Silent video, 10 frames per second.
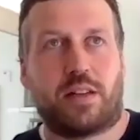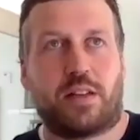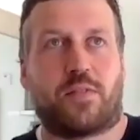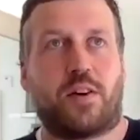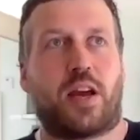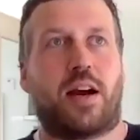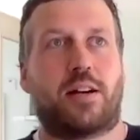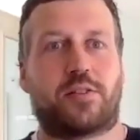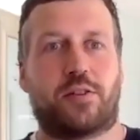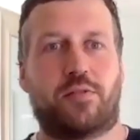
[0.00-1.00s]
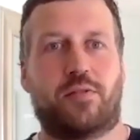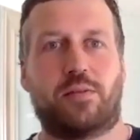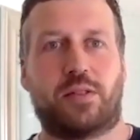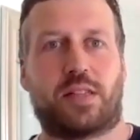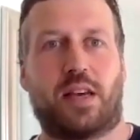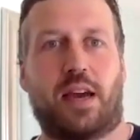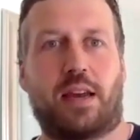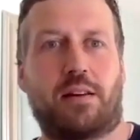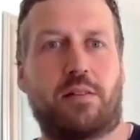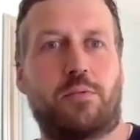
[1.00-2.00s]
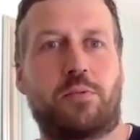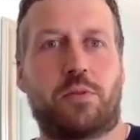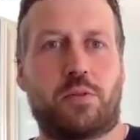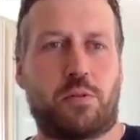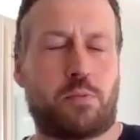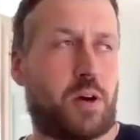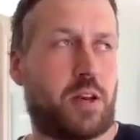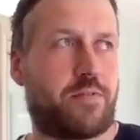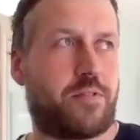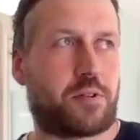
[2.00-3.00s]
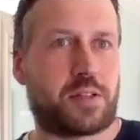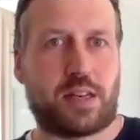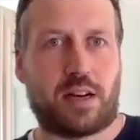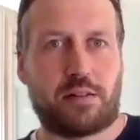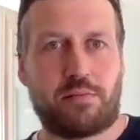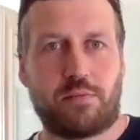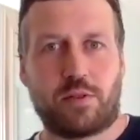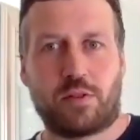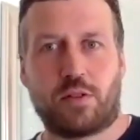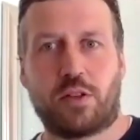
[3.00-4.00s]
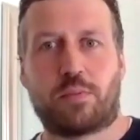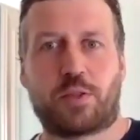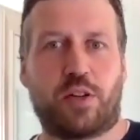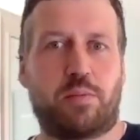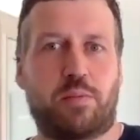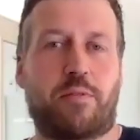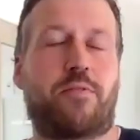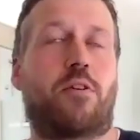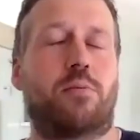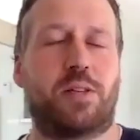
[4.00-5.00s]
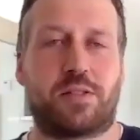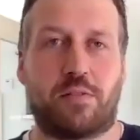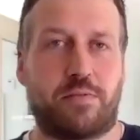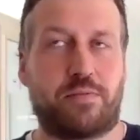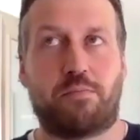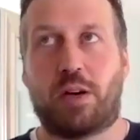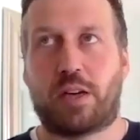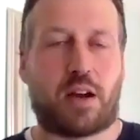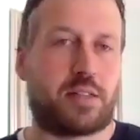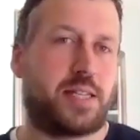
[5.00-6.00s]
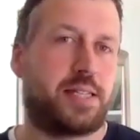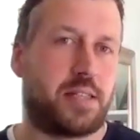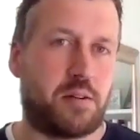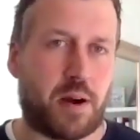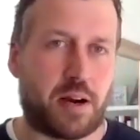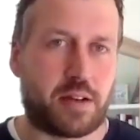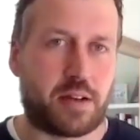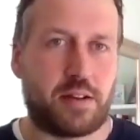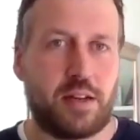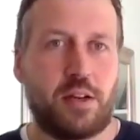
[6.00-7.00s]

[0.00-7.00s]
it's very hard to turn around and say you want to focus on the upstream, the performance of my content in market,